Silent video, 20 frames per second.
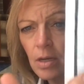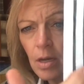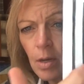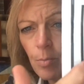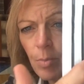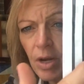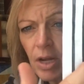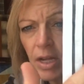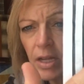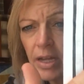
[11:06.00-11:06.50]

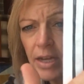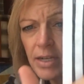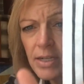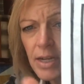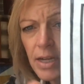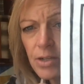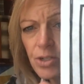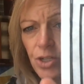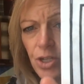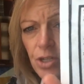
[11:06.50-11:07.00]
But I liked
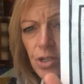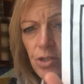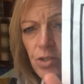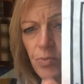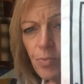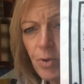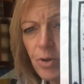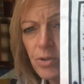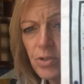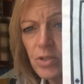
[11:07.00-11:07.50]
how she
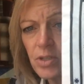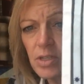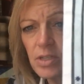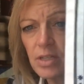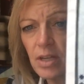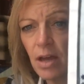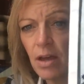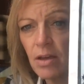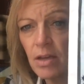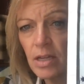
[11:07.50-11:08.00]
dispersed these
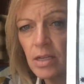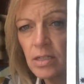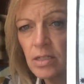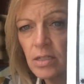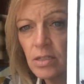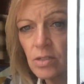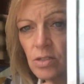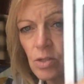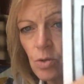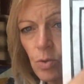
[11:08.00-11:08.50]
out into
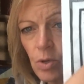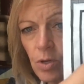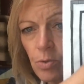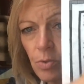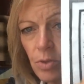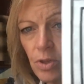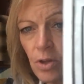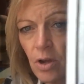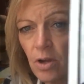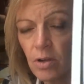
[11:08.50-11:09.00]
this quilt
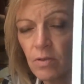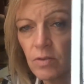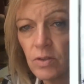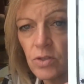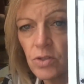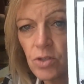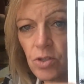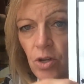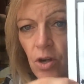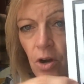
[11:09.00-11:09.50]
with all of the
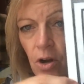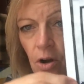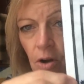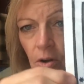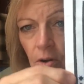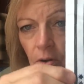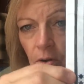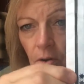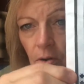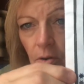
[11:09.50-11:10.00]

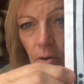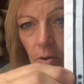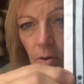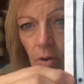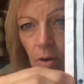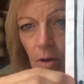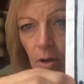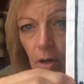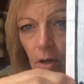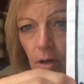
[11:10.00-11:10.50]
star
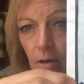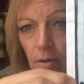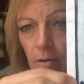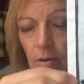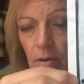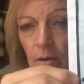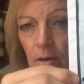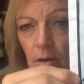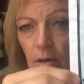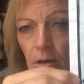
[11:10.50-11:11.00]
uh,
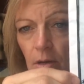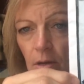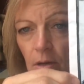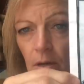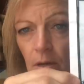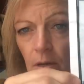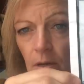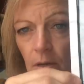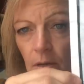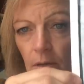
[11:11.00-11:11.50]

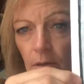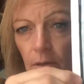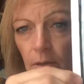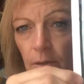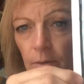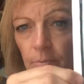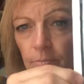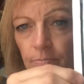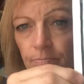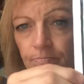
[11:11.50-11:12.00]

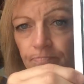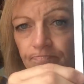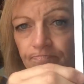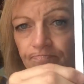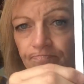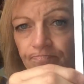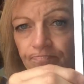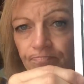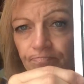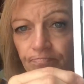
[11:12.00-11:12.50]
um,
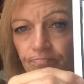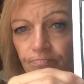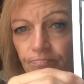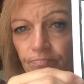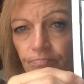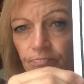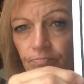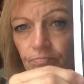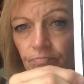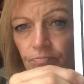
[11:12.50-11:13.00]

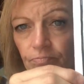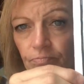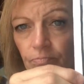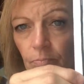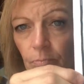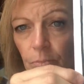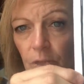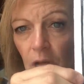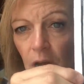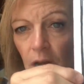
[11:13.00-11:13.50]

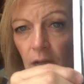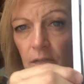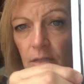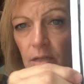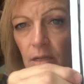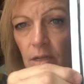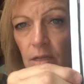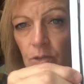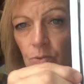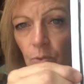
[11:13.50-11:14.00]
blocks
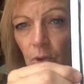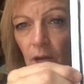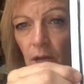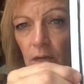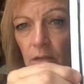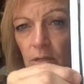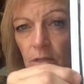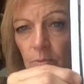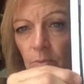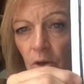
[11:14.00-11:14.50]
as
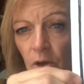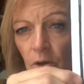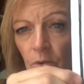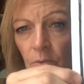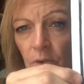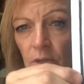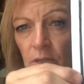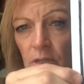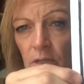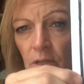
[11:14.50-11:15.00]
well, small
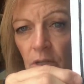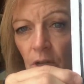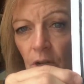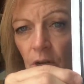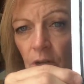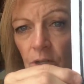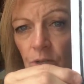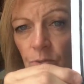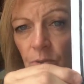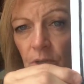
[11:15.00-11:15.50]
ones and
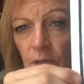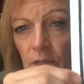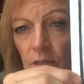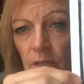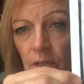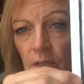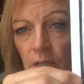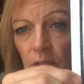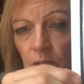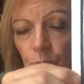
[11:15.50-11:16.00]
large
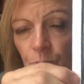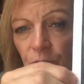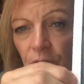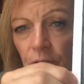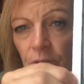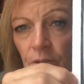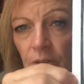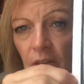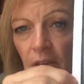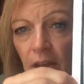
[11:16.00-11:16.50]
ones, and
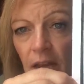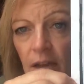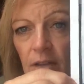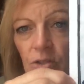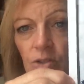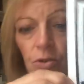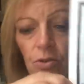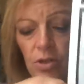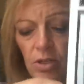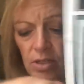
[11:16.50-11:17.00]
sprinkled that out.
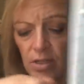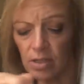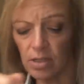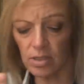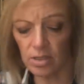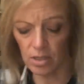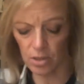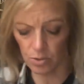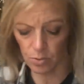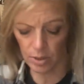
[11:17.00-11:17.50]
So this is
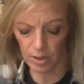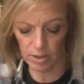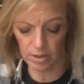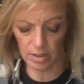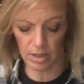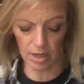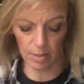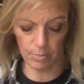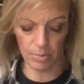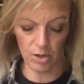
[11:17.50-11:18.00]
the quilt
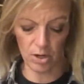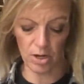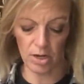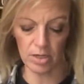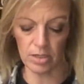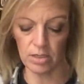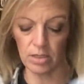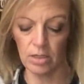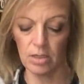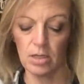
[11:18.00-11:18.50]
that I
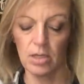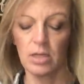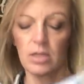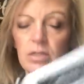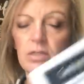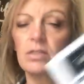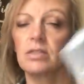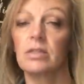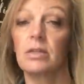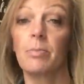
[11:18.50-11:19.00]
bought.
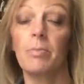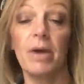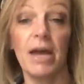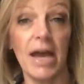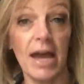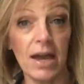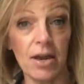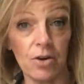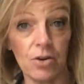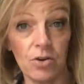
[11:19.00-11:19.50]
This is the
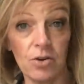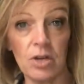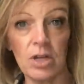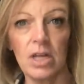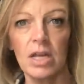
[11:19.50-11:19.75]
pattern